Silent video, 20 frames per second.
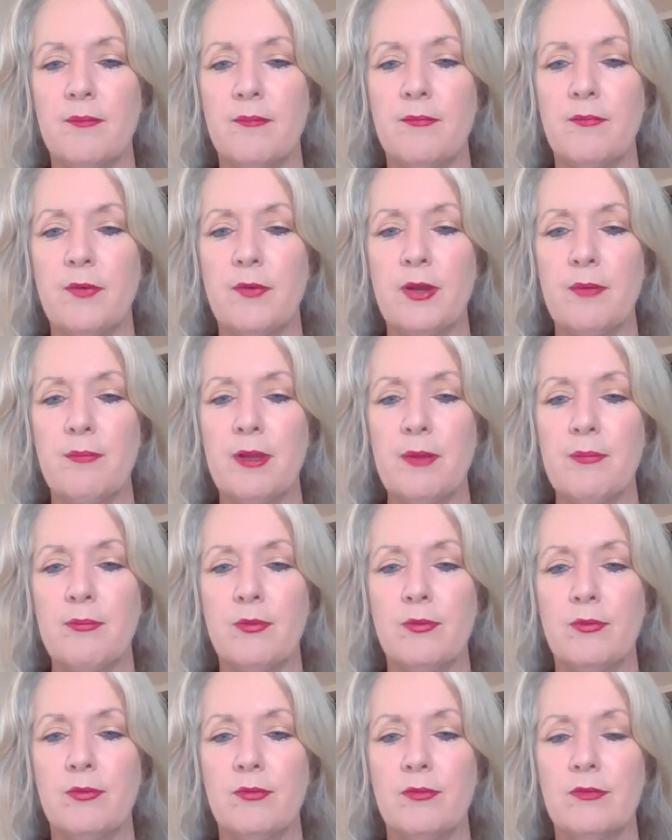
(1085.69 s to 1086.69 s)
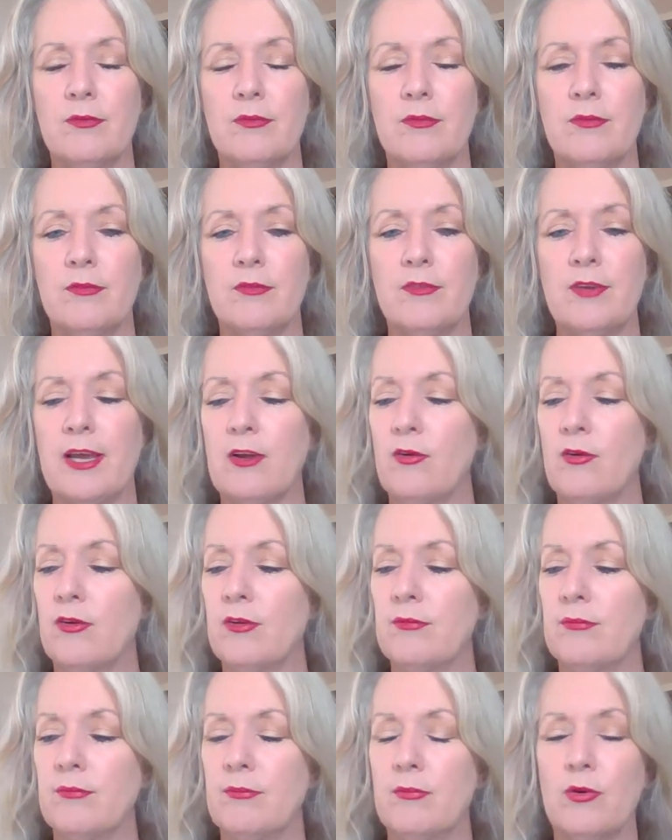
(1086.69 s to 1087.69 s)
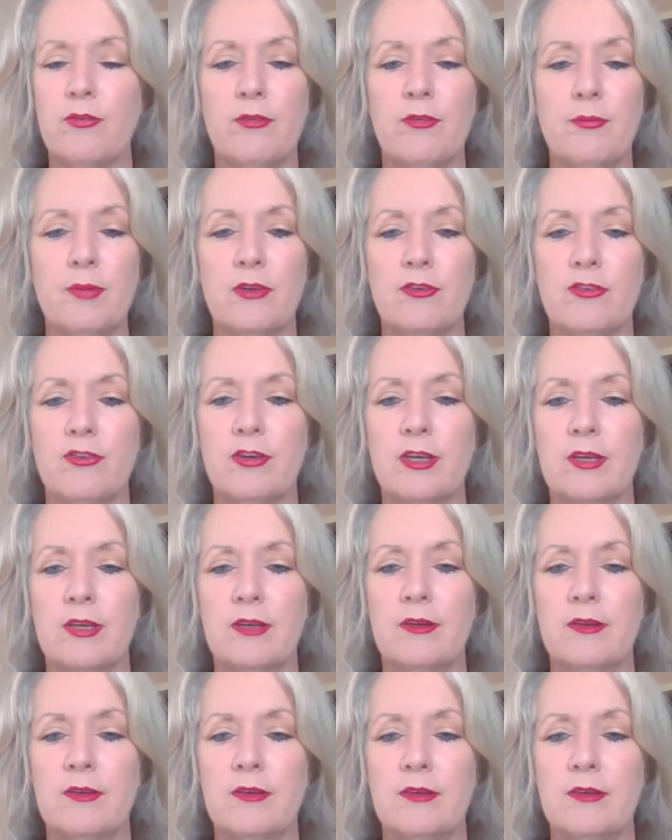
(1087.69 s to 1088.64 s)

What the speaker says: where people take on more of a military